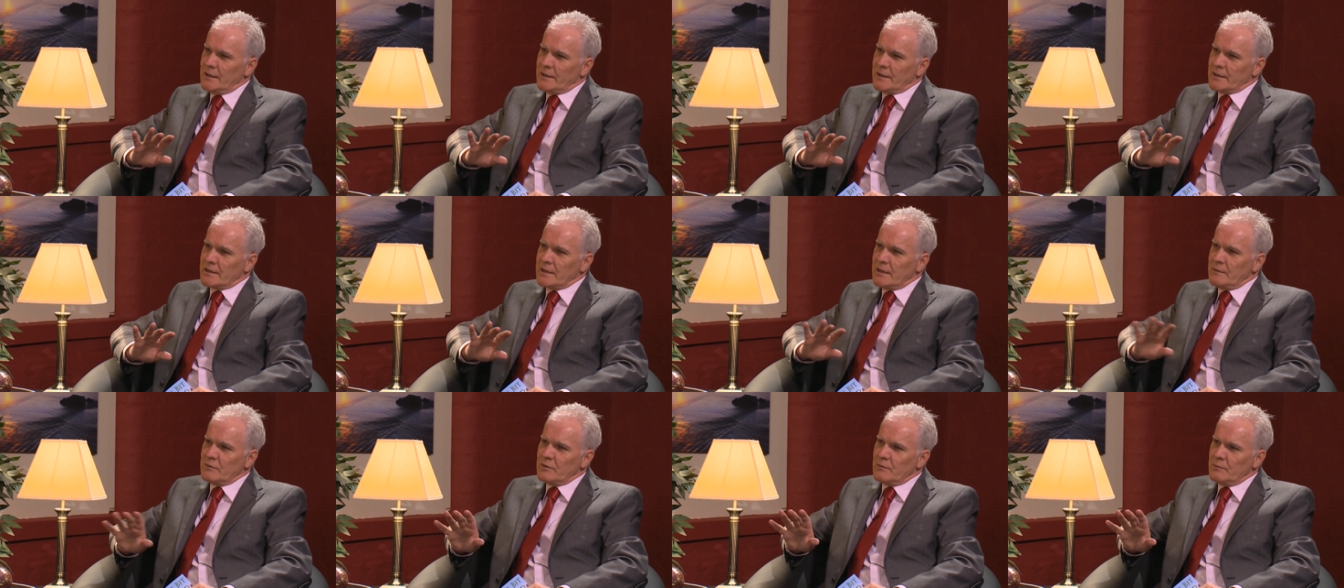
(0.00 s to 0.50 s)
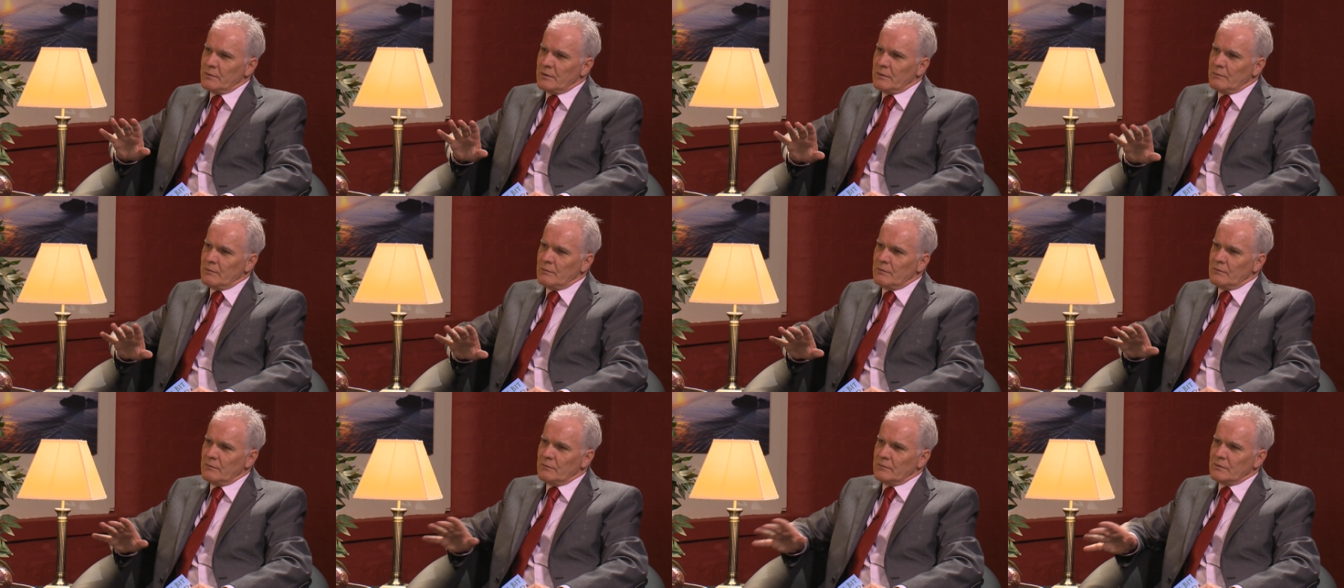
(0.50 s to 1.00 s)
they seem to be,
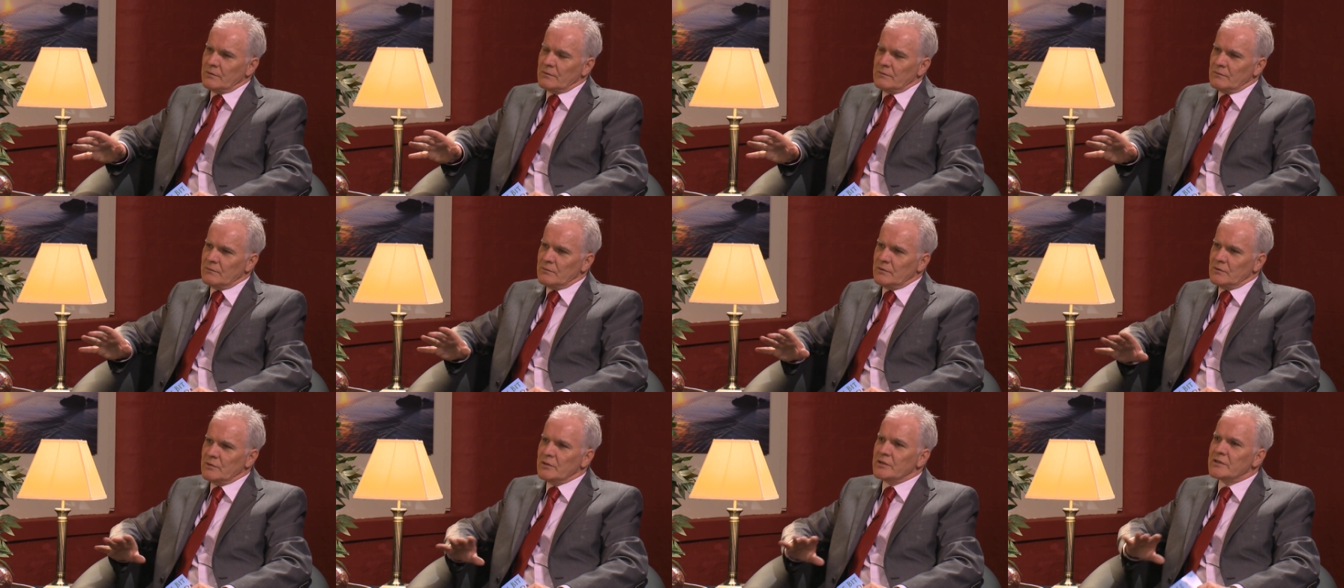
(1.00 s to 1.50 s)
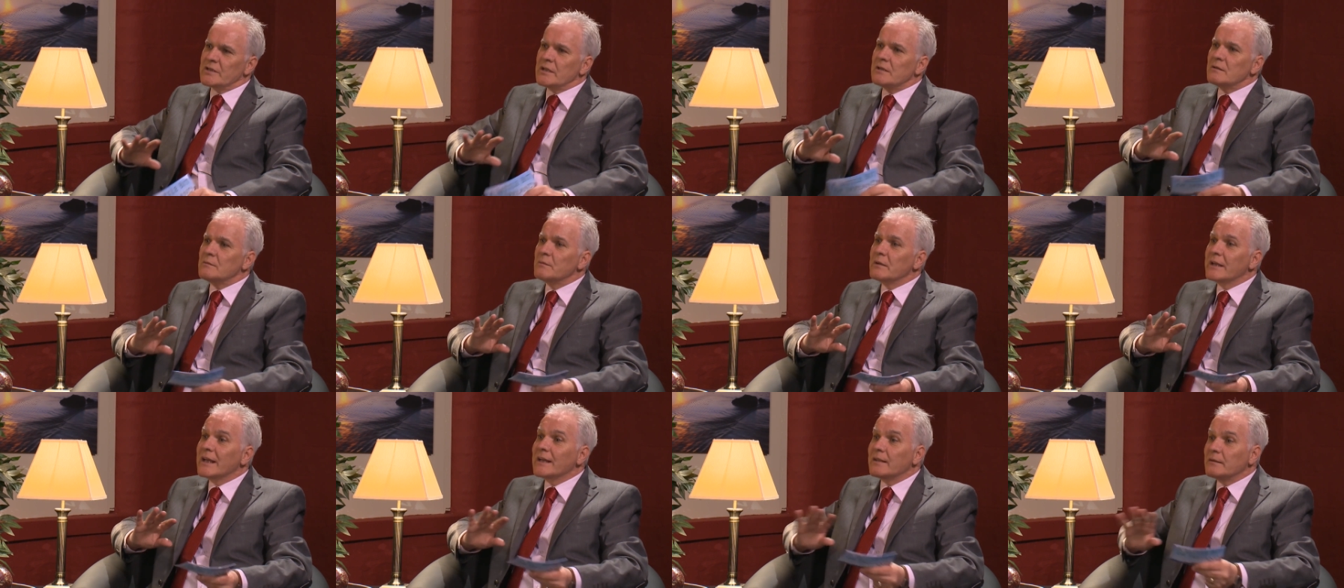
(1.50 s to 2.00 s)
you seem
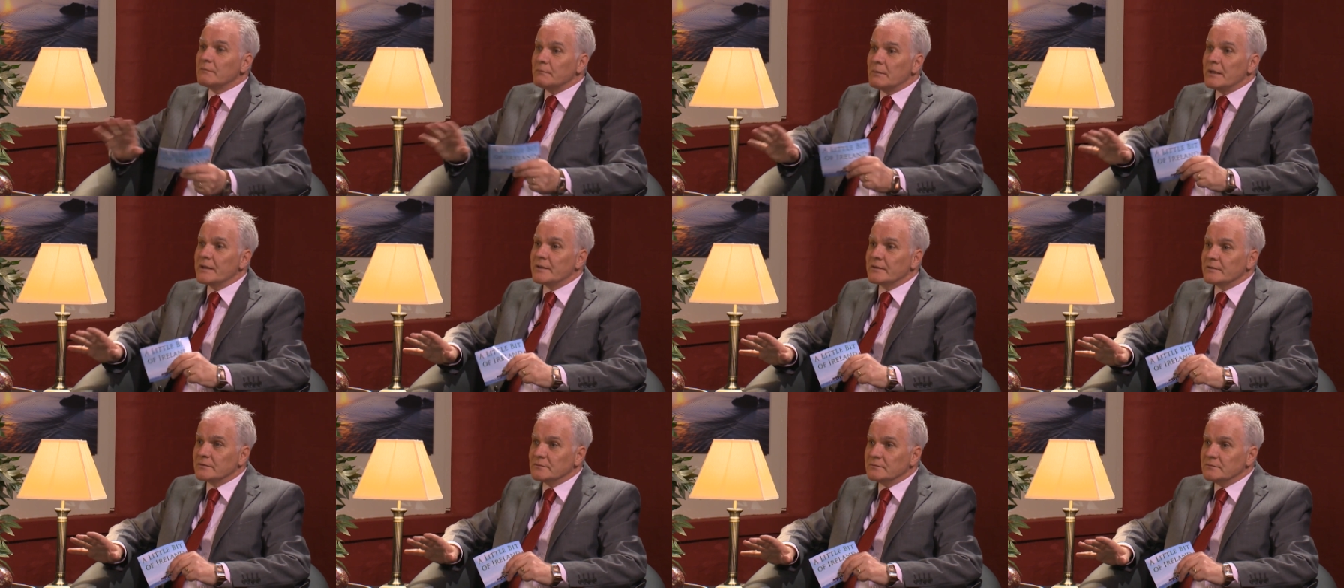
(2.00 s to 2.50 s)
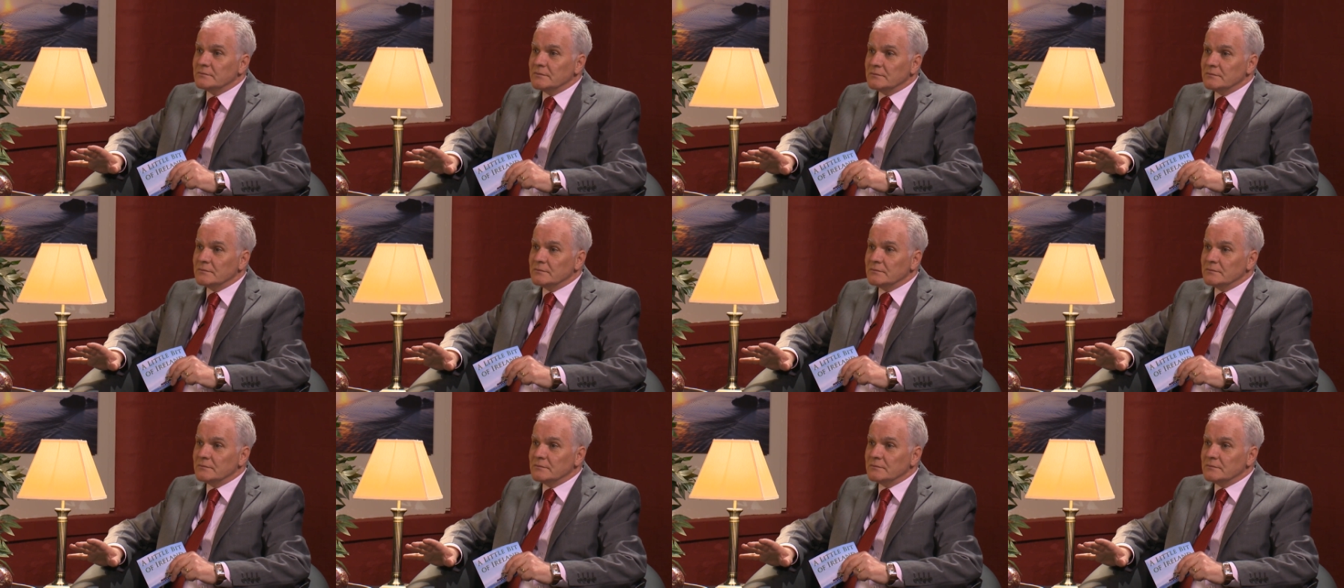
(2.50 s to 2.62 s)
to be getting better.